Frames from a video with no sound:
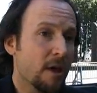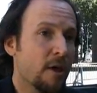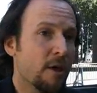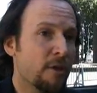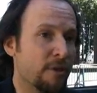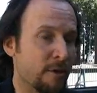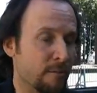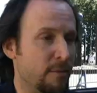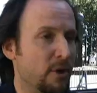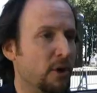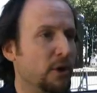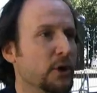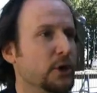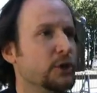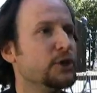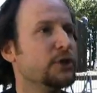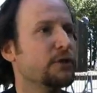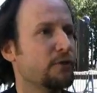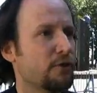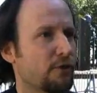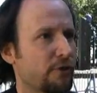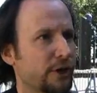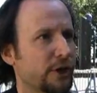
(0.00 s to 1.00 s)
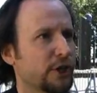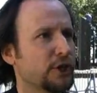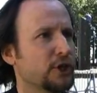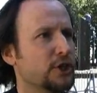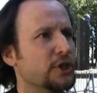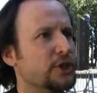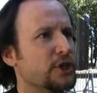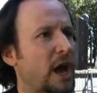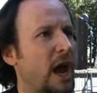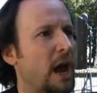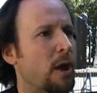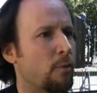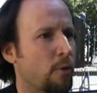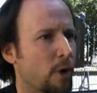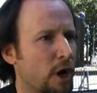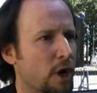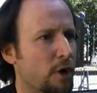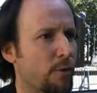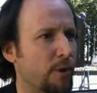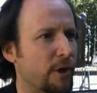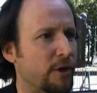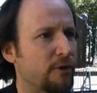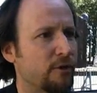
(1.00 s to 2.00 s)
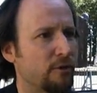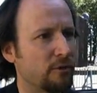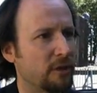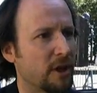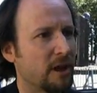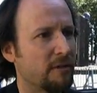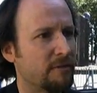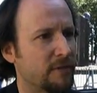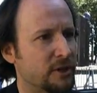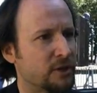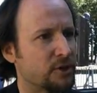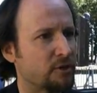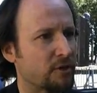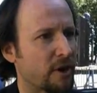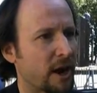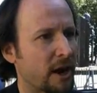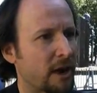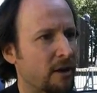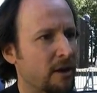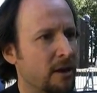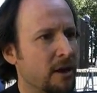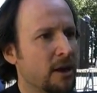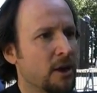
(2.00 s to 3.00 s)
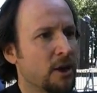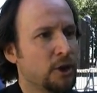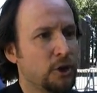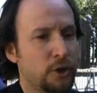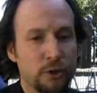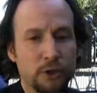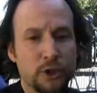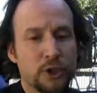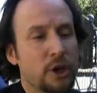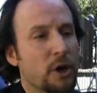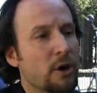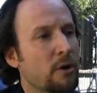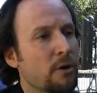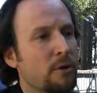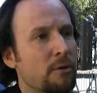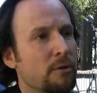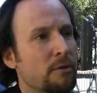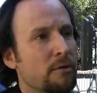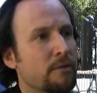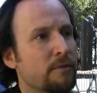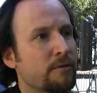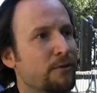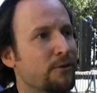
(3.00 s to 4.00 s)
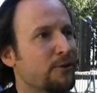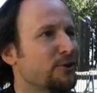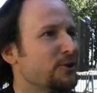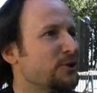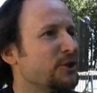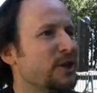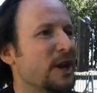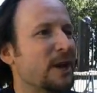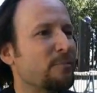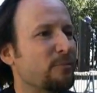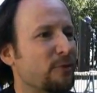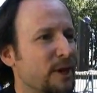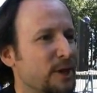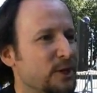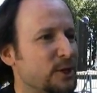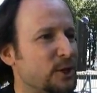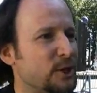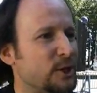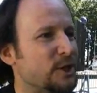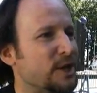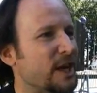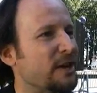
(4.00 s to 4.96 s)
The millions of Christians I work with who love Israel do so for the same reasons.